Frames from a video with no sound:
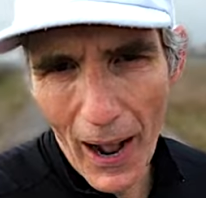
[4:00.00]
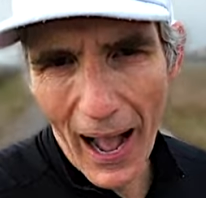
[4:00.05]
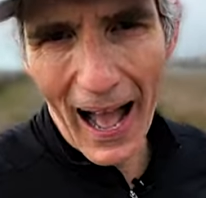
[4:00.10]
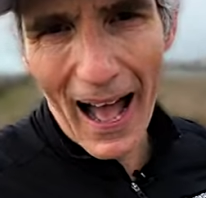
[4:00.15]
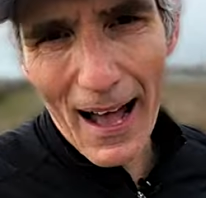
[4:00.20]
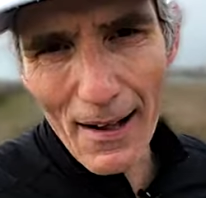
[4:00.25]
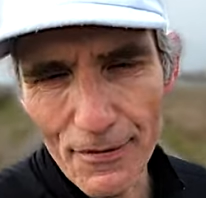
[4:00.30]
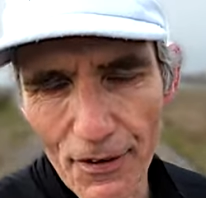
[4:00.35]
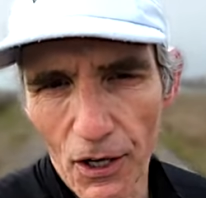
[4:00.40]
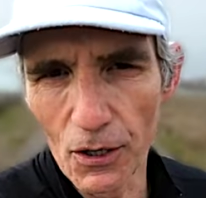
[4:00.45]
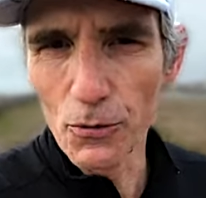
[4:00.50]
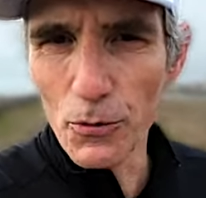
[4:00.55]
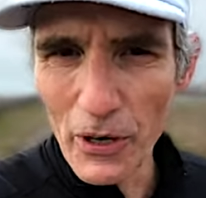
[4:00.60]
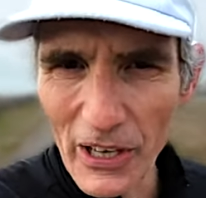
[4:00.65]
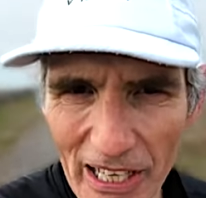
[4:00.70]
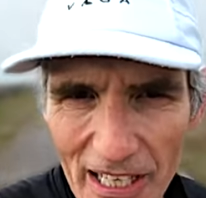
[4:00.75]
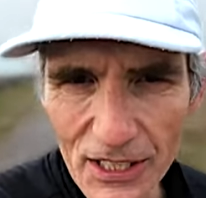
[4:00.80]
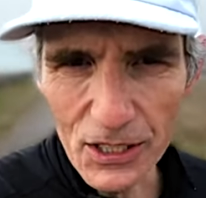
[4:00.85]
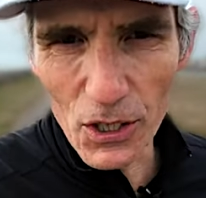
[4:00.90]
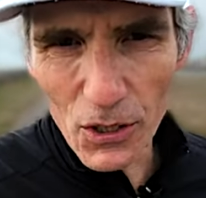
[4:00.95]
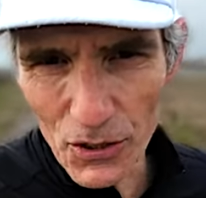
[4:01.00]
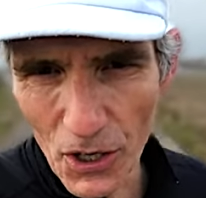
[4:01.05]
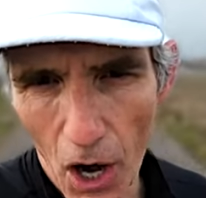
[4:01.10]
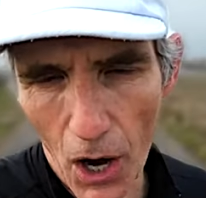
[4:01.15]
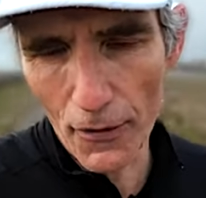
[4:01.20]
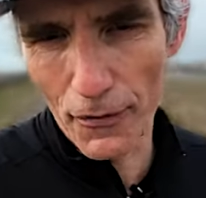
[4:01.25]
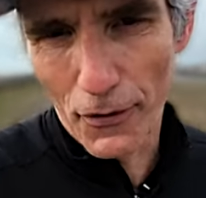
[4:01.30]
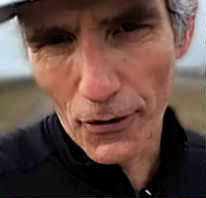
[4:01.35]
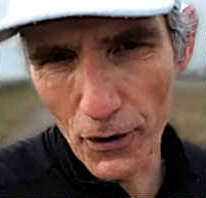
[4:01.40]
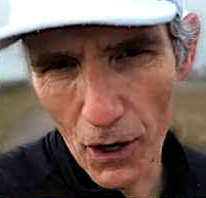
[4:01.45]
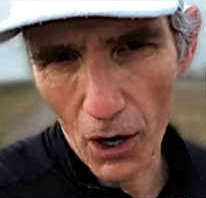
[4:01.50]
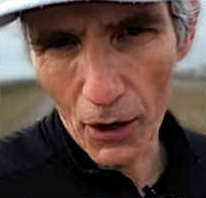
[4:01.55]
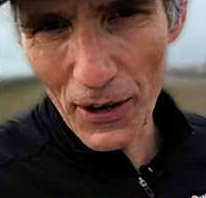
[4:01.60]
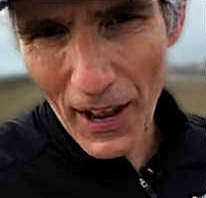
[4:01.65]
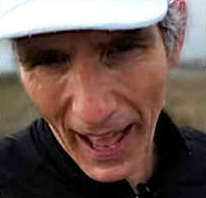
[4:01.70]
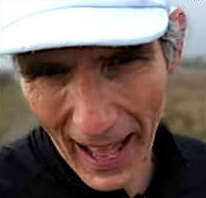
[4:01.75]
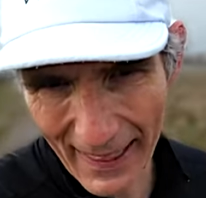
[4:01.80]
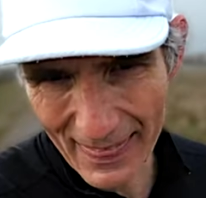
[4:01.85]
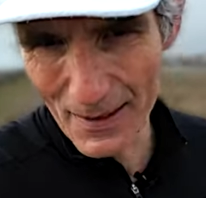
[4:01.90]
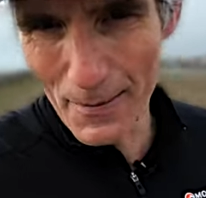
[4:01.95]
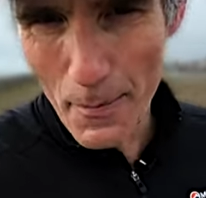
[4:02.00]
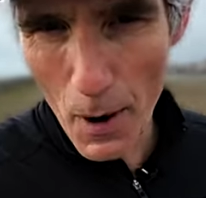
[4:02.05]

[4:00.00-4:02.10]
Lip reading: have a really good offer on at the